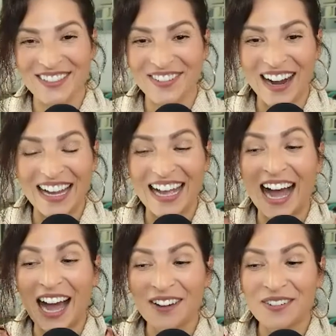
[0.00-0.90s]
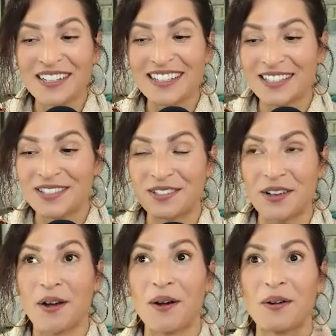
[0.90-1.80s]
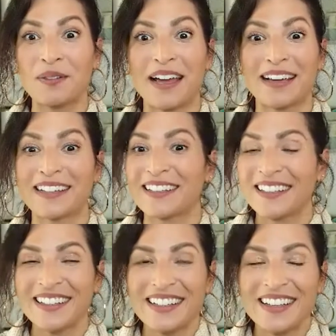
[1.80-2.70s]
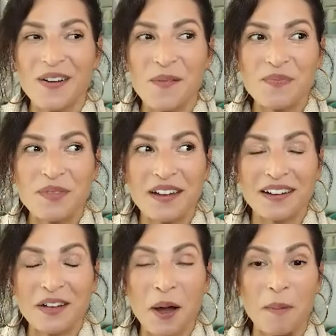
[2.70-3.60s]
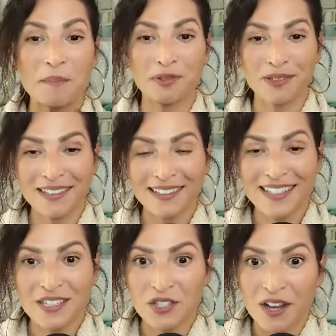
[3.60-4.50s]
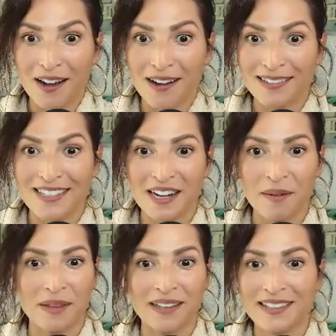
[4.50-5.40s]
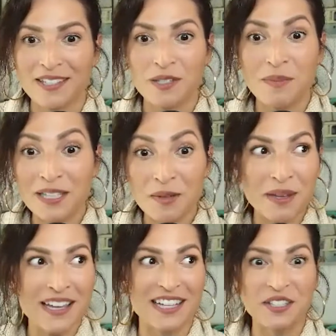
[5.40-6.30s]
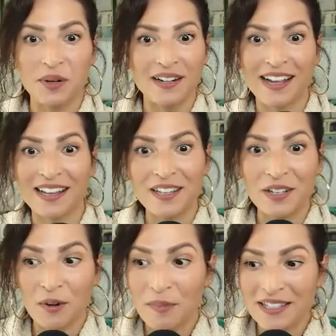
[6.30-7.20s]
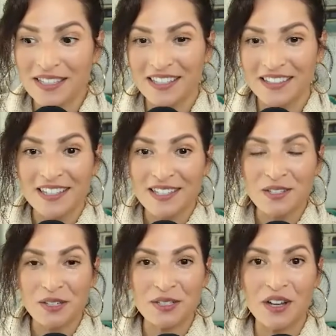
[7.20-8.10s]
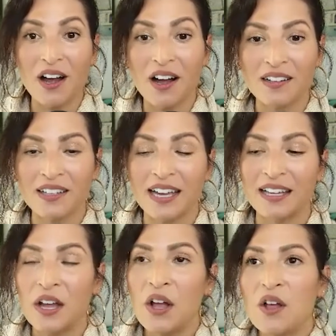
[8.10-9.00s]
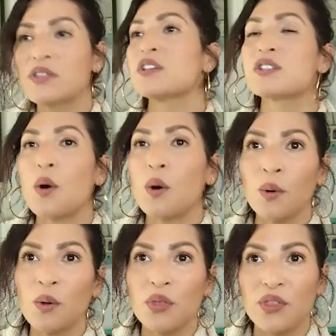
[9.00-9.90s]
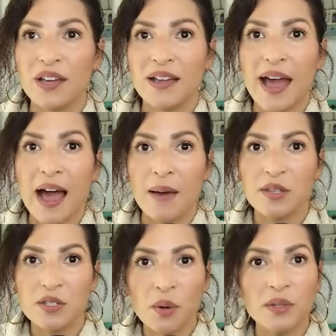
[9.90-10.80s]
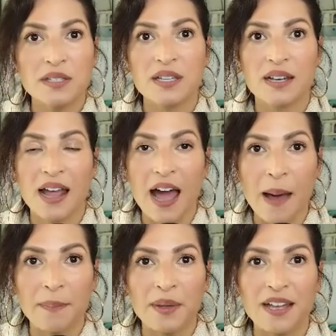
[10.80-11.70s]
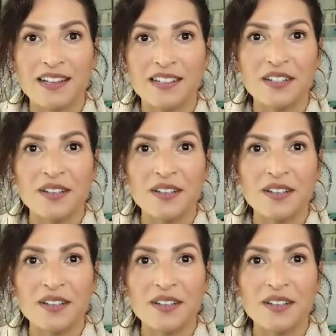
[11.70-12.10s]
right? I was yes. so like completely shocked and I'm like, this is meant to be. And then Tori and I, you're meant to, this is your dog. Like this whole thing had this whole incident happened